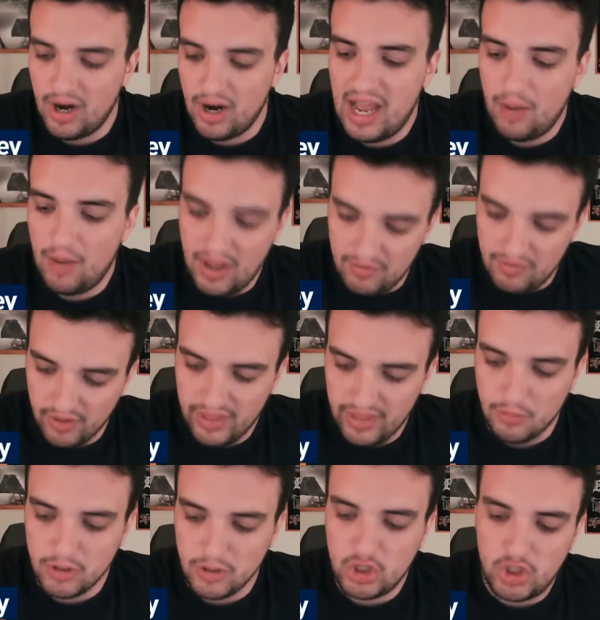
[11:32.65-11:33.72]
However, they
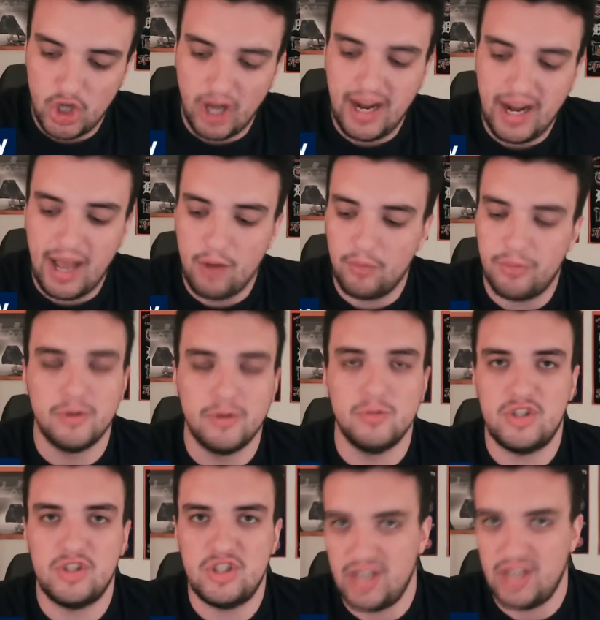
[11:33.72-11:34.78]
were shut out through
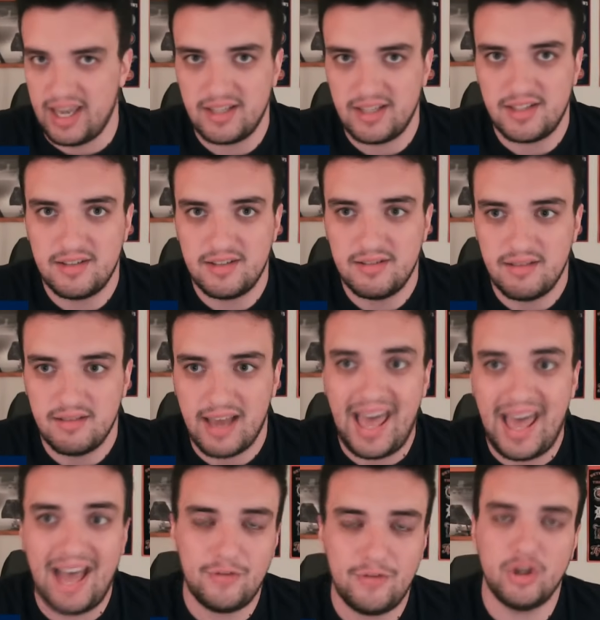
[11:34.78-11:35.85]
6
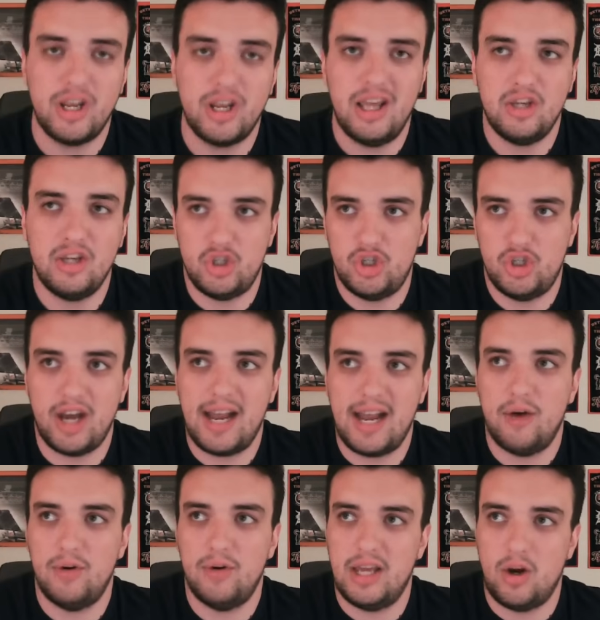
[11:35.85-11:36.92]
after getting shut
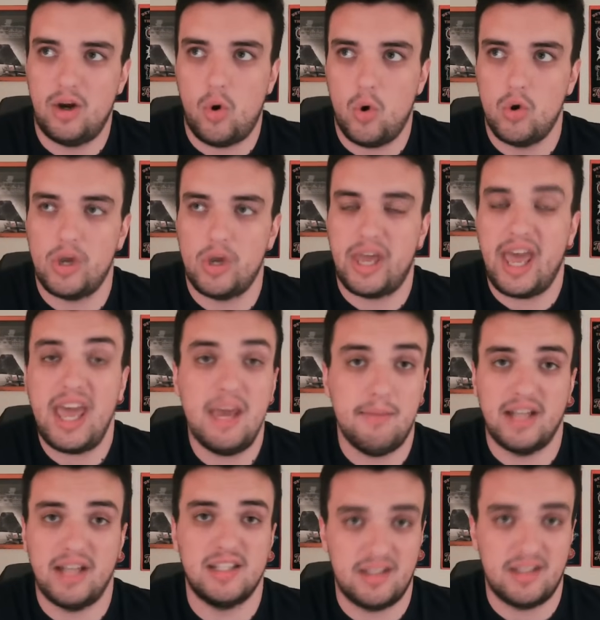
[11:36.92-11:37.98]
out in a whole game
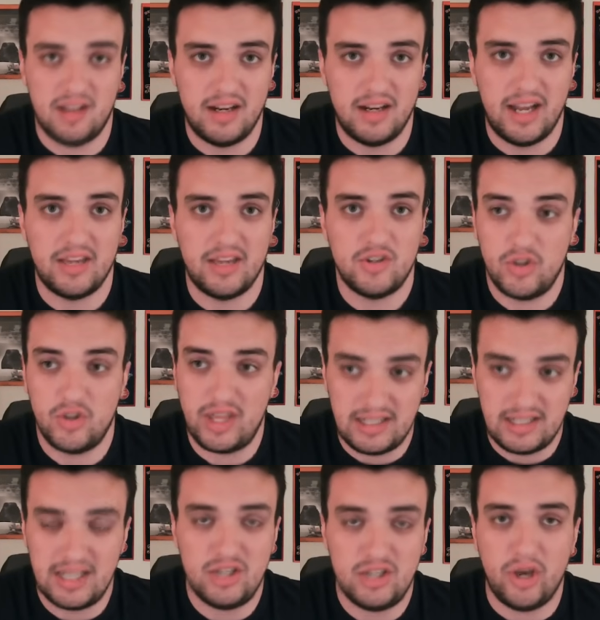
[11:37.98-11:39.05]
on Sunday. So they
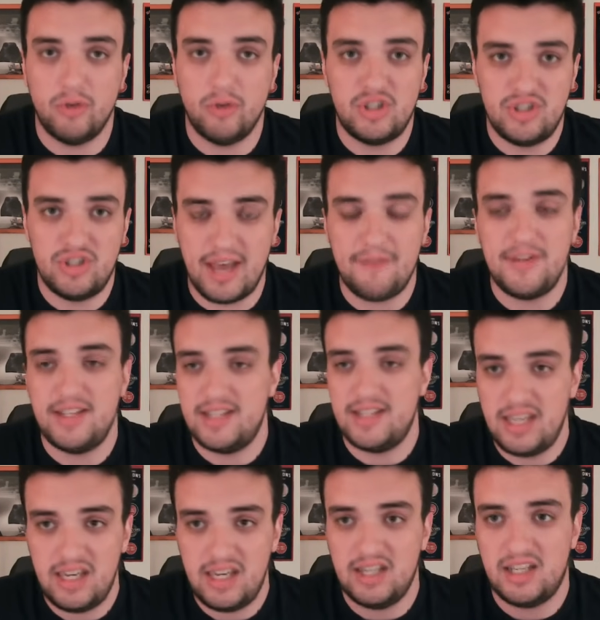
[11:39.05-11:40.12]
did go
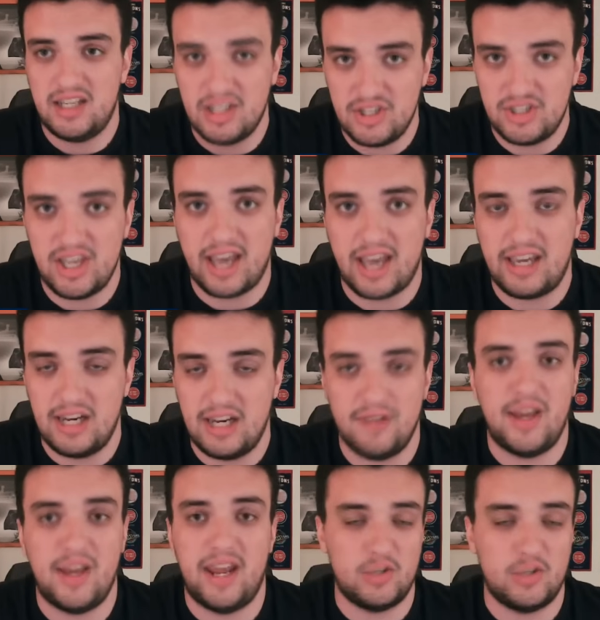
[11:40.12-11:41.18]
17 consecutive
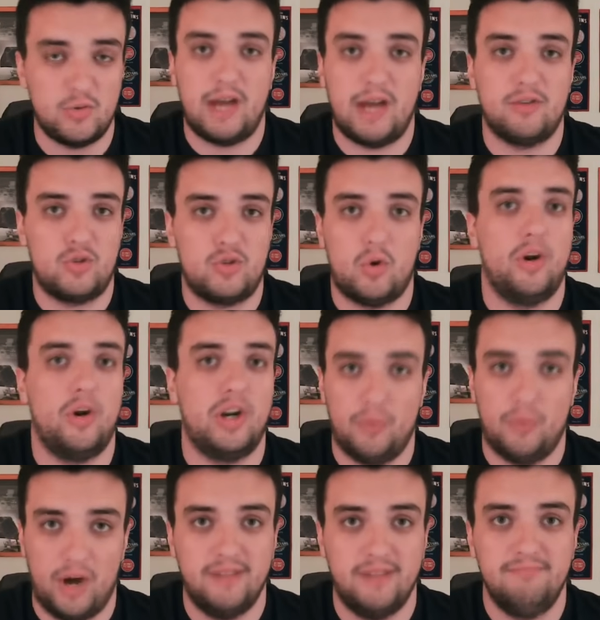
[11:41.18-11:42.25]
innings without scoring a
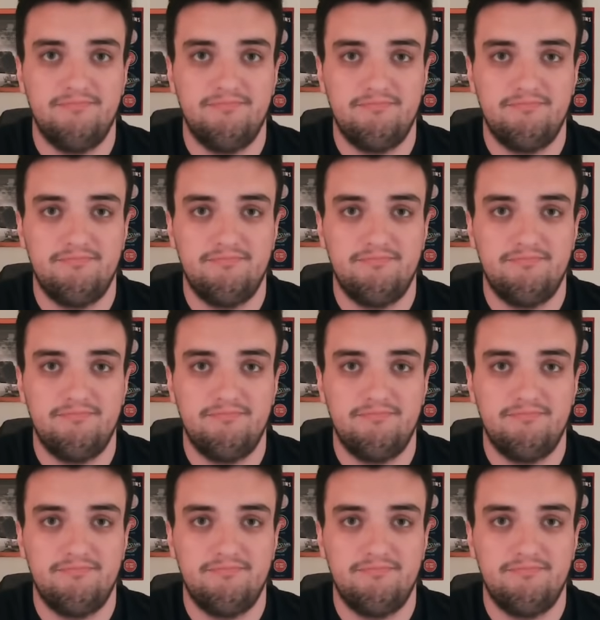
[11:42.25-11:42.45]
run.